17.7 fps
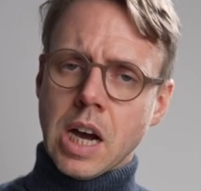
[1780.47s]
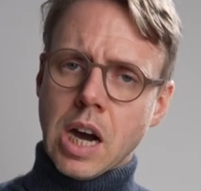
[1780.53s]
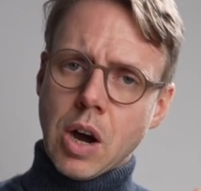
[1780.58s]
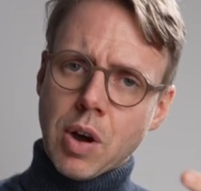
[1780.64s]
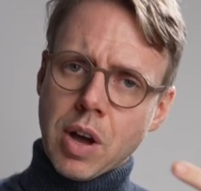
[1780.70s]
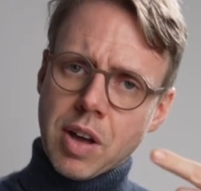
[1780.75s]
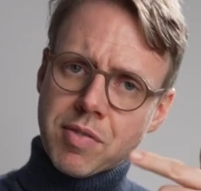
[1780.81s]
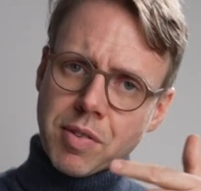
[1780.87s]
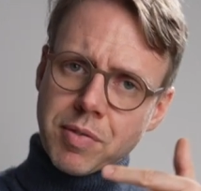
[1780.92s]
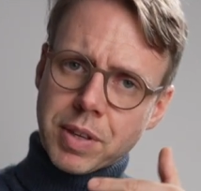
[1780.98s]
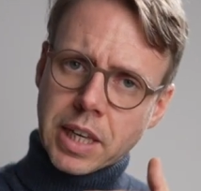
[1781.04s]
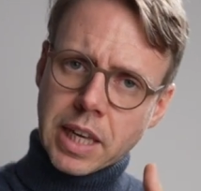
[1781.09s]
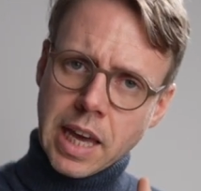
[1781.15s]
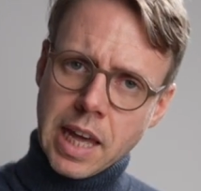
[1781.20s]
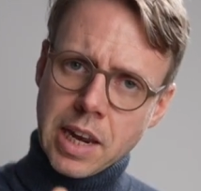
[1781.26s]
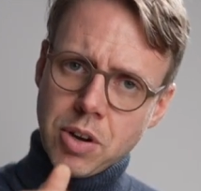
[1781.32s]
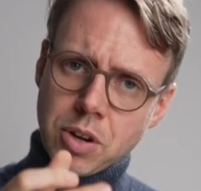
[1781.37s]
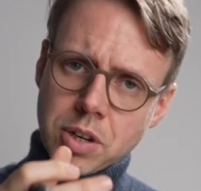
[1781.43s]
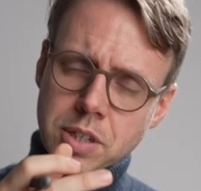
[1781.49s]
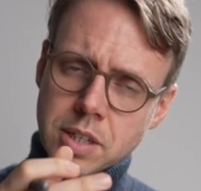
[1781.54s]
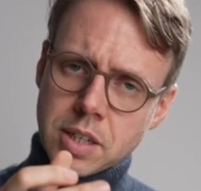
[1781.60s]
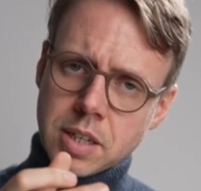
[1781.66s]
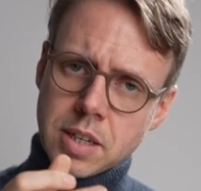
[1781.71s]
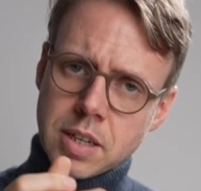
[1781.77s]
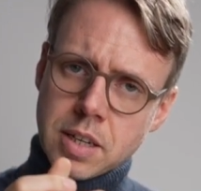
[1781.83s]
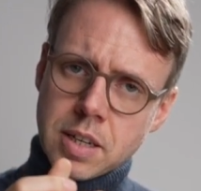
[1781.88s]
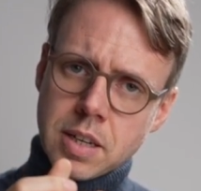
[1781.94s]
However, we cannot
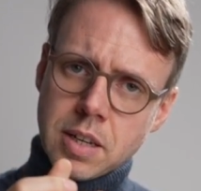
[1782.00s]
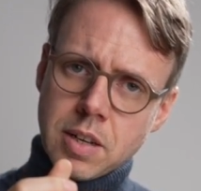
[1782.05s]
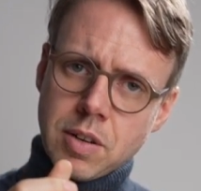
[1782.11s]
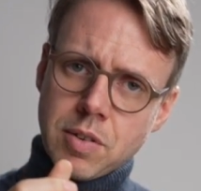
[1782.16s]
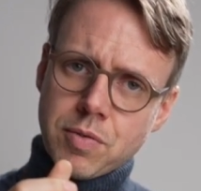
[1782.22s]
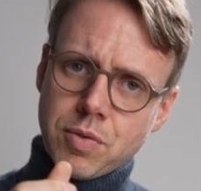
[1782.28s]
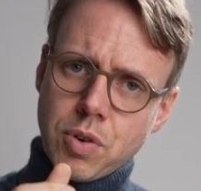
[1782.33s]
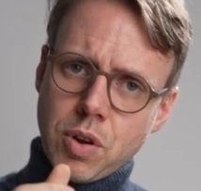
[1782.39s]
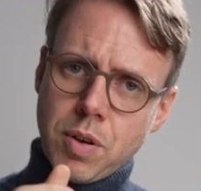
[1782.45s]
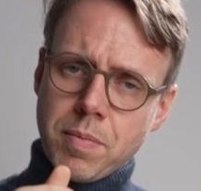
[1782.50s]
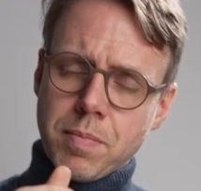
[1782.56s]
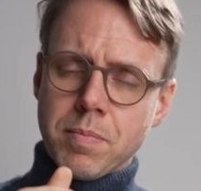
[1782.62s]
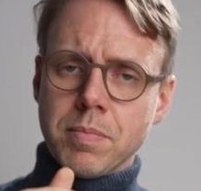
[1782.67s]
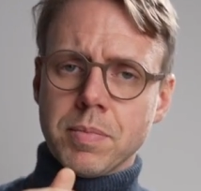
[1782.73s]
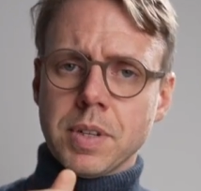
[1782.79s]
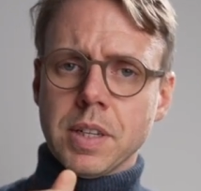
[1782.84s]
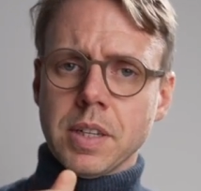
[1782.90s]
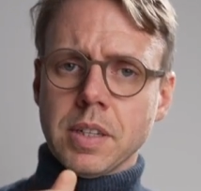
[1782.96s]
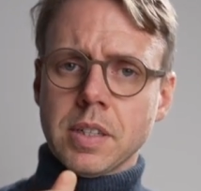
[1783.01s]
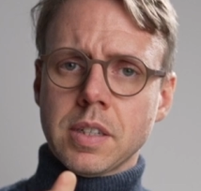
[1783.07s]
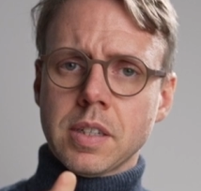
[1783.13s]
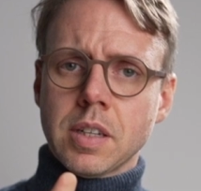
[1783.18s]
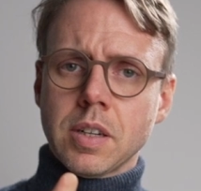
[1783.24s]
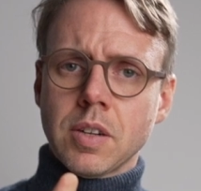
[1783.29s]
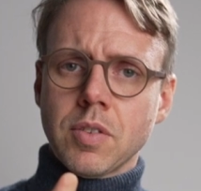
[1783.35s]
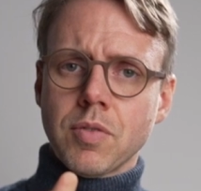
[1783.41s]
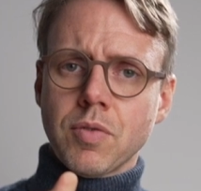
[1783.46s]
from this
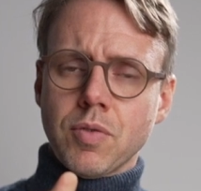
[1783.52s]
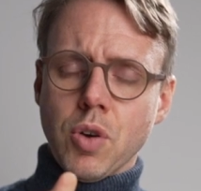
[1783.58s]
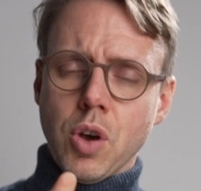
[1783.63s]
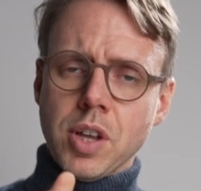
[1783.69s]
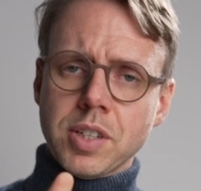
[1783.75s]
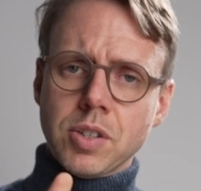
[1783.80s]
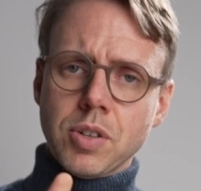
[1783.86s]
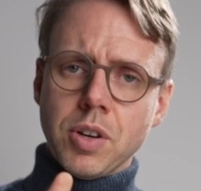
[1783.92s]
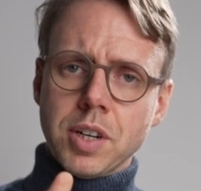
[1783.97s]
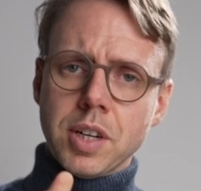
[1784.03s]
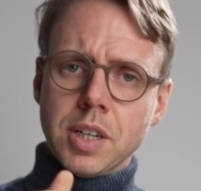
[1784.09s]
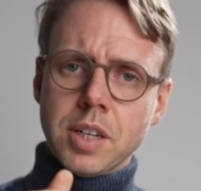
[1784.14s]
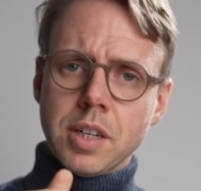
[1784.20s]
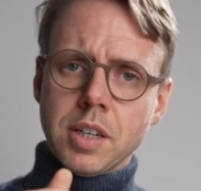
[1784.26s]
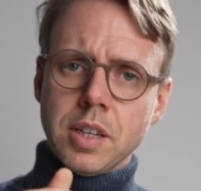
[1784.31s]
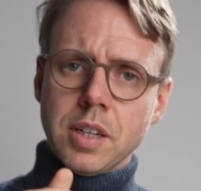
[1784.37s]
first order